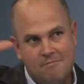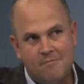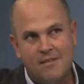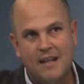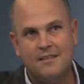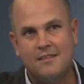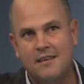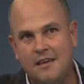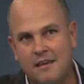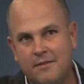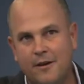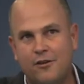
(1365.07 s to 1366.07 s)
that's the,
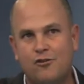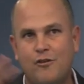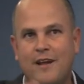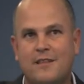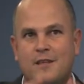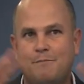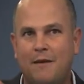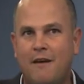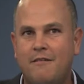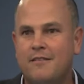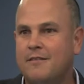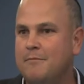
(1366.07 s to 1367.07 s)
their
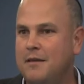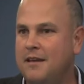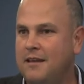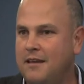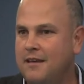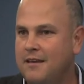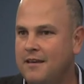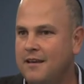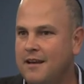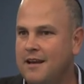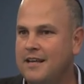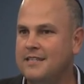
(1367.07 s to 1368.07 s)
transparent meaning
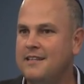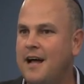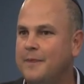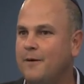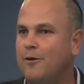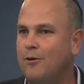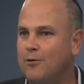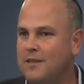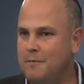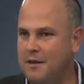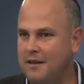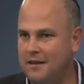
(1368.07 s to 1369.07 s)
is not their only
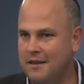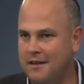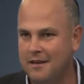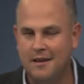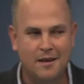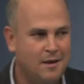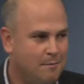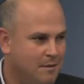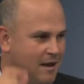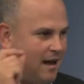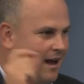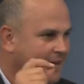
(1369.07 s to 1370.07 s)
meaning.
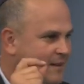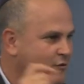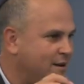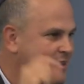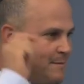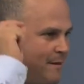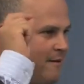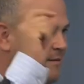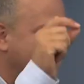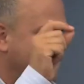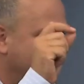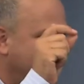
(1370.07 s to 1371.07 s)
Behind the transparent
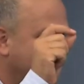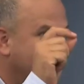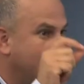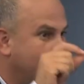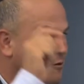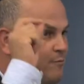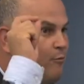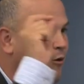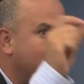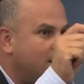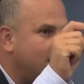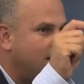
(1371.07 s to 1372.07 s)
meaning, there's more
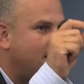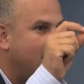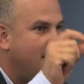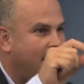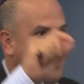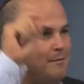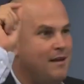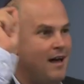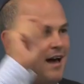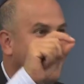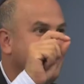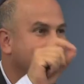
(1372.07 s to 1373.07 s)
meaning, and
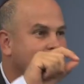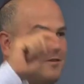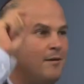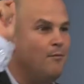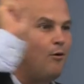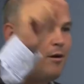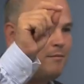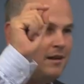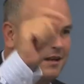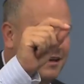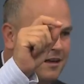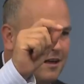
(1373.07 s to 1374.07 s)
behind the more
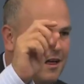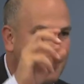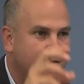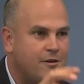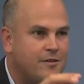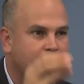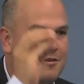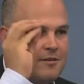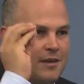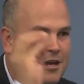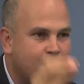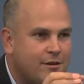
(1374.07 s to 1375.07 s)
meaning, there's the
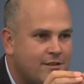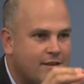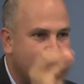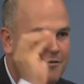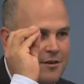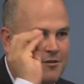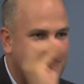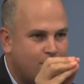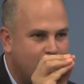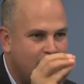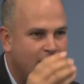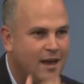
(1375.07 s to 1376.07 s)
secrets of
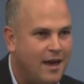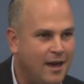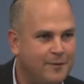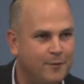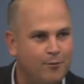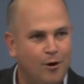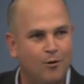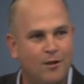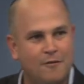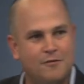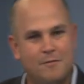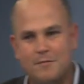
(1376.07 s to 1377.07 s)
history. And the role
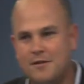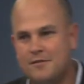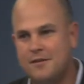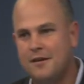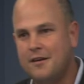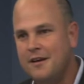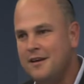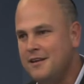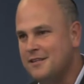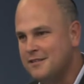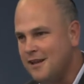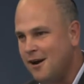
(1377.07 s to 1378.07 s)
of the mystic
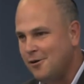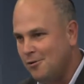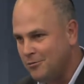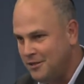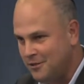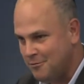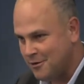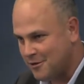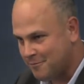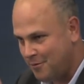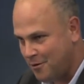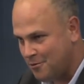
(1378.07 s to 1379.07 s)
is not only to
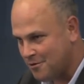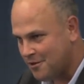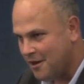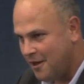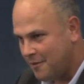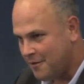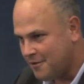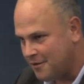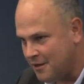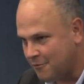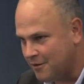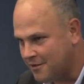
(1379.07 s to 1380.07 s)
expose the
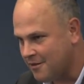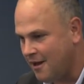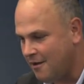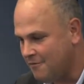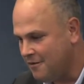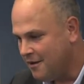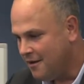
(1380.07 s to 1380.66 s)
secrets of